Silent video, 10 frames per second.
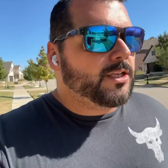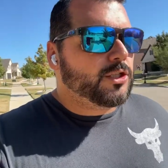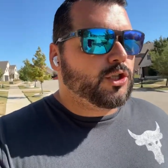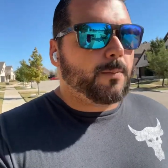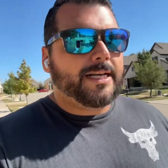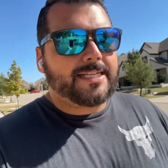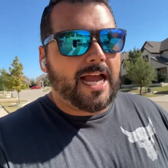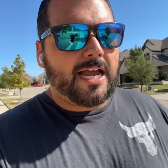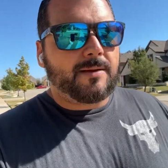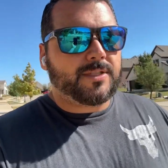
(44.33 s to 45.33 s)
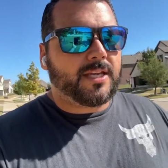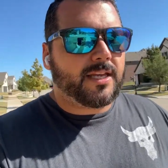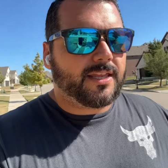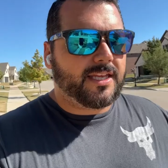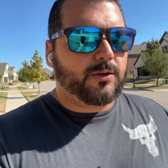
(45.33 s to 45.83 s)
So many times
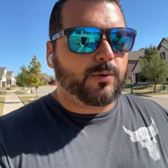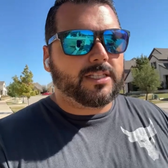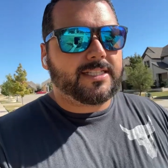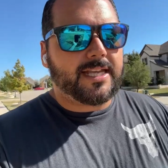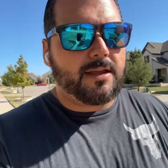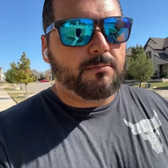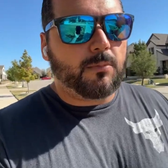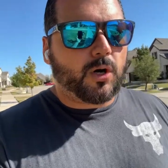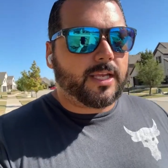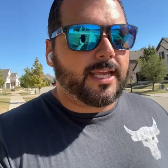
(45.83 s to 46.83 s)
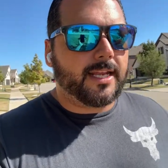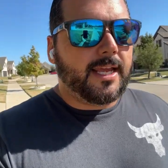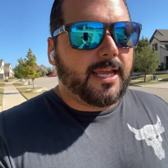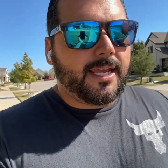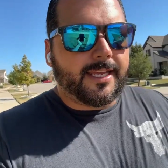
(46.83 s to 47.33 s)
the real estate market
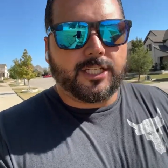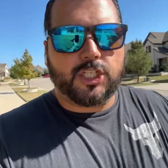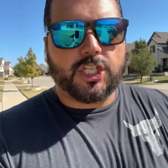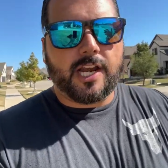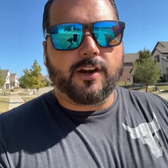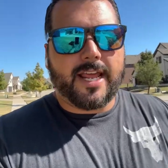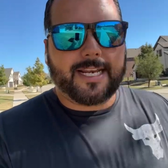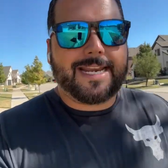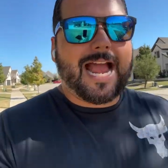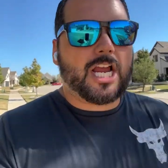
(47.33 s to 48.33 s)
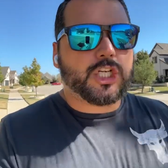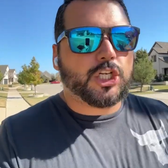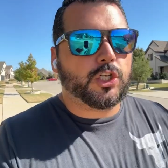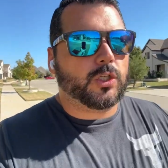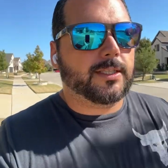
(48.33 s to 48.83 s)
is shared at a
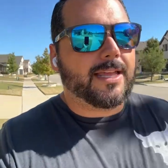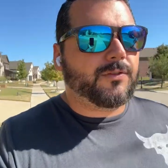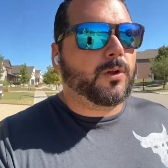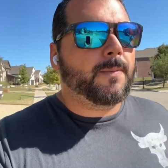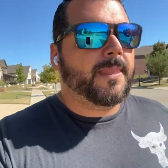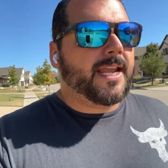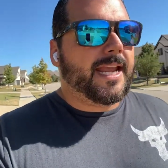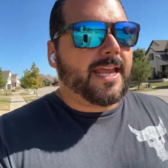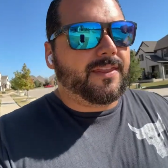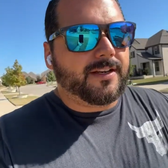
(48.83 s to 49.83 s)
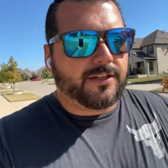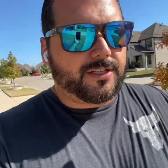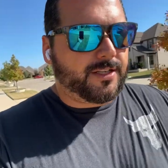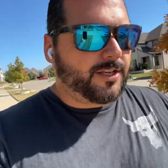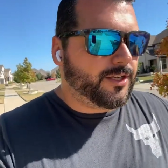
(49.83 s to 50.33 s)
national level, and
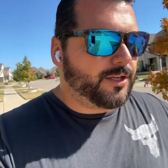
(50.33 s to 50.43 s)
there's